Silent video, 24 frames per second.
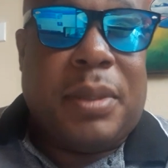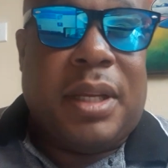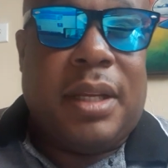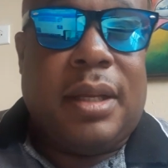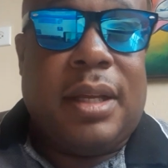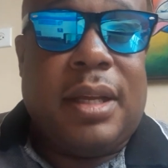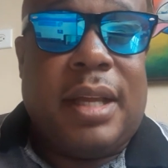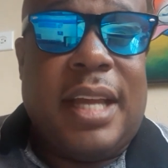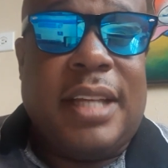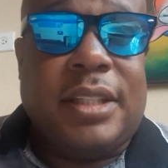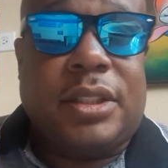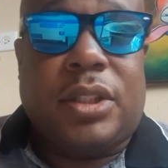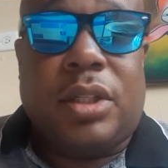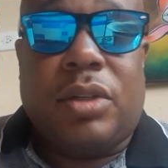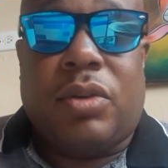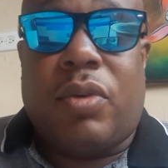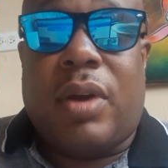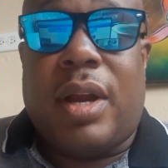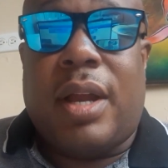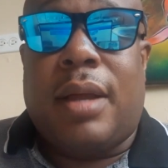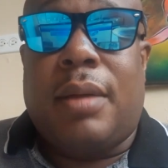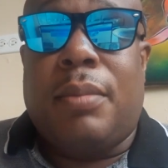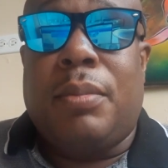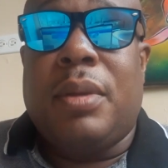me.
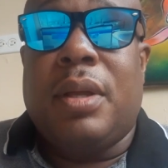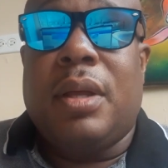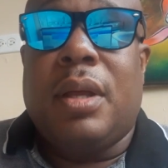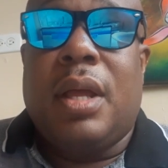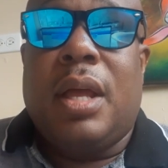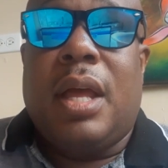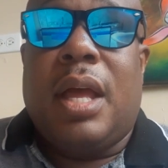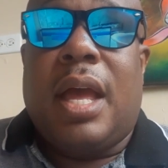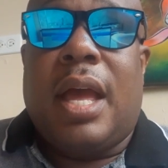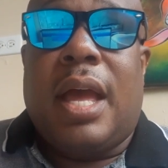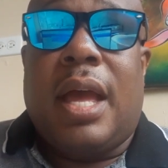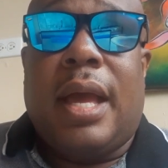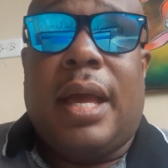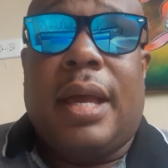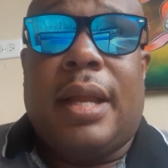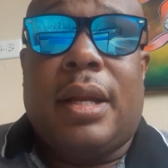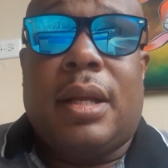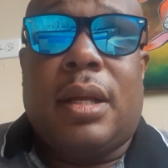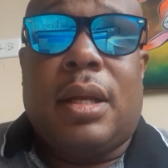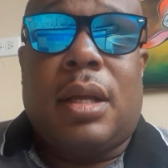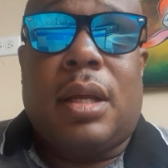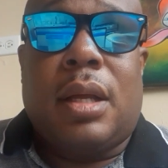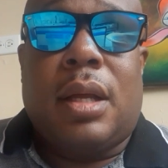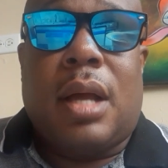Instagram
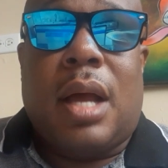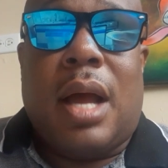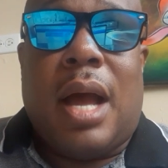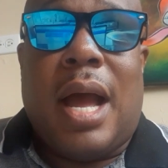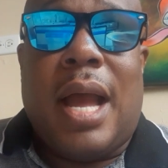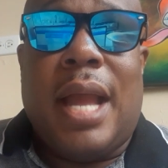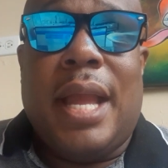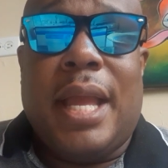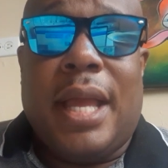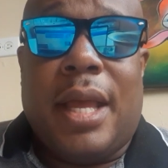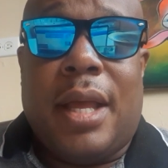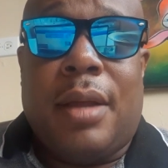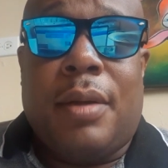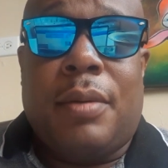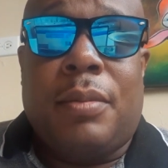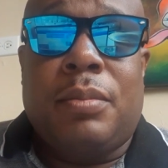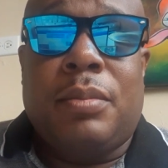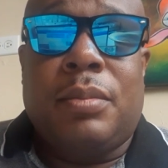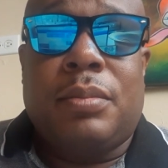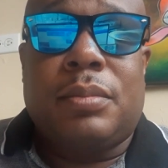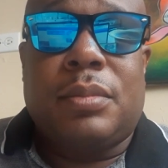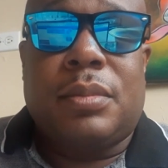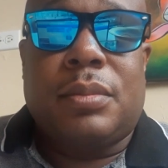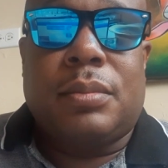at
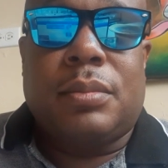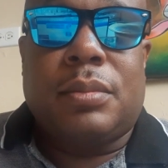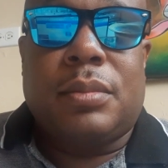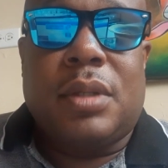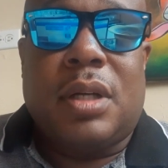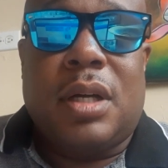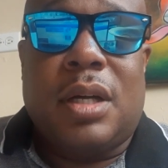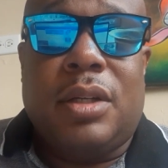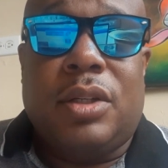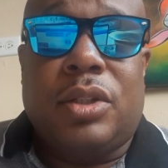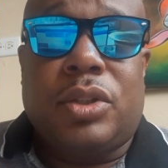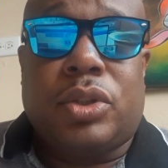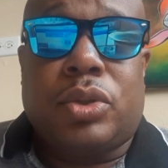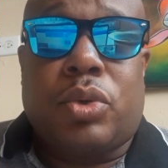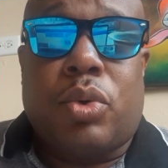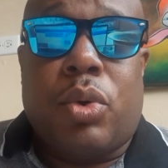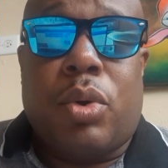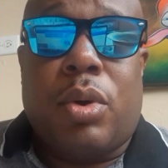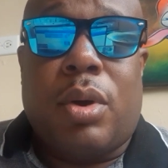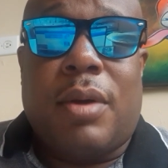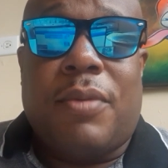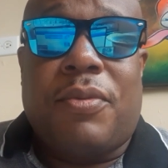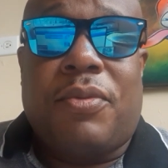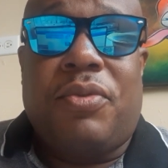
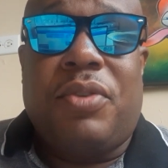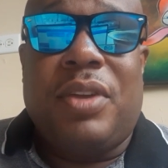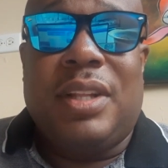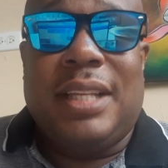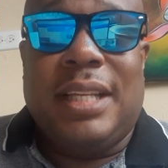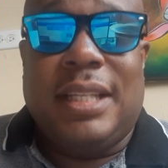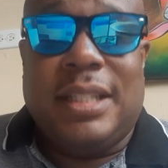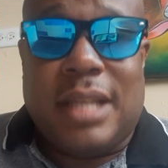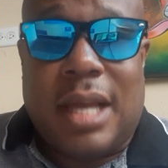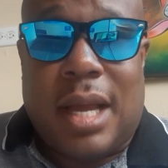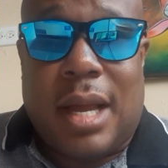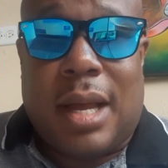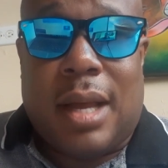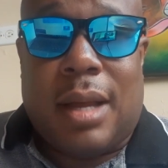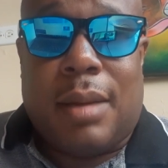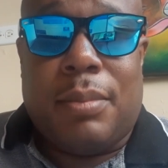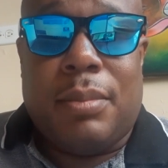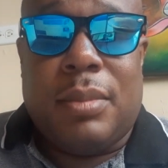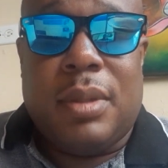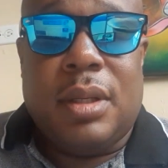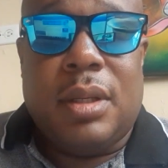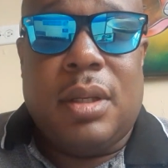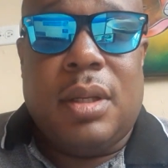@Iam_PhillyDom.